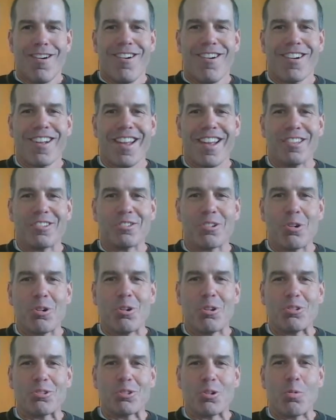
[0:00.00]
Okay,
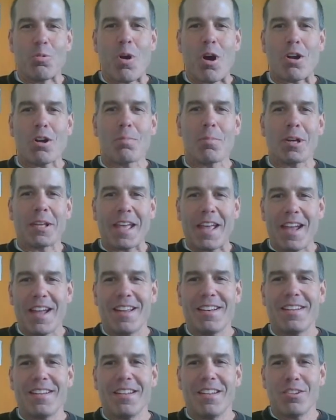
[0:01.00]
so welcome
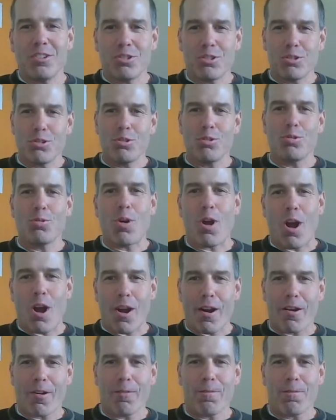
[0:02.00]
again to
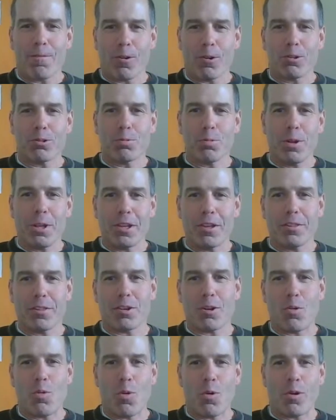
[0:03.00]
our first week of
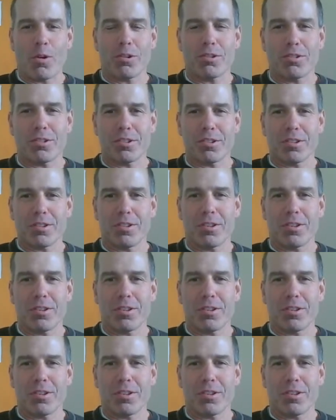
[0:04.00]
the course.